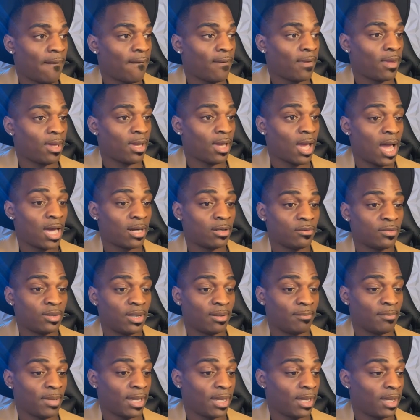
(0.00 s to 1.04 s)
Yeah, I don't
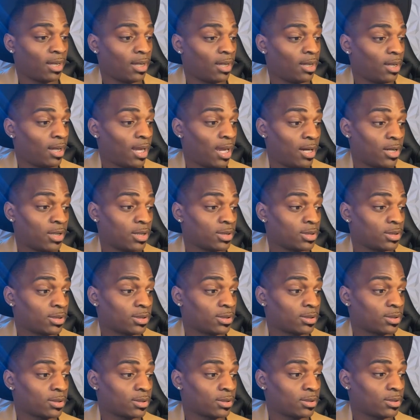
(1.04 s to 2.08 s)
think Megan
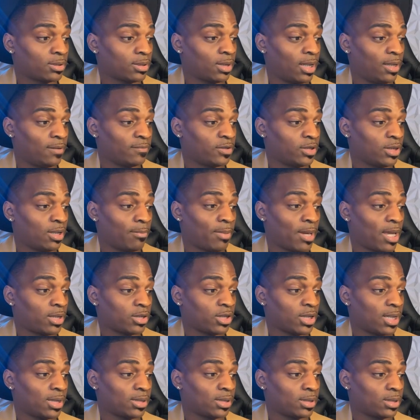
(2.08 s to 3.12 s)
cares if she
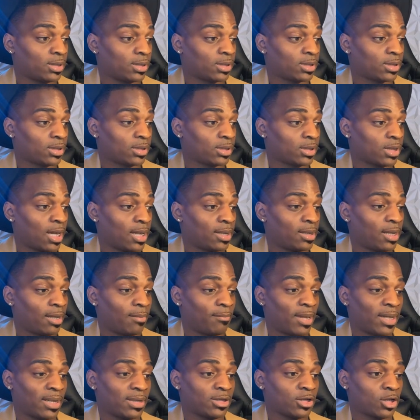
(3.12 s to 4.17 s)
apologizes. I
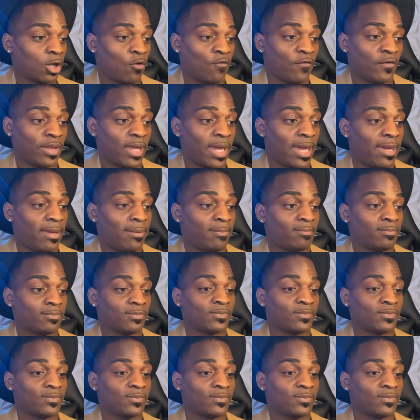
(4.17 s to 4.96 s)
think Megan's over that.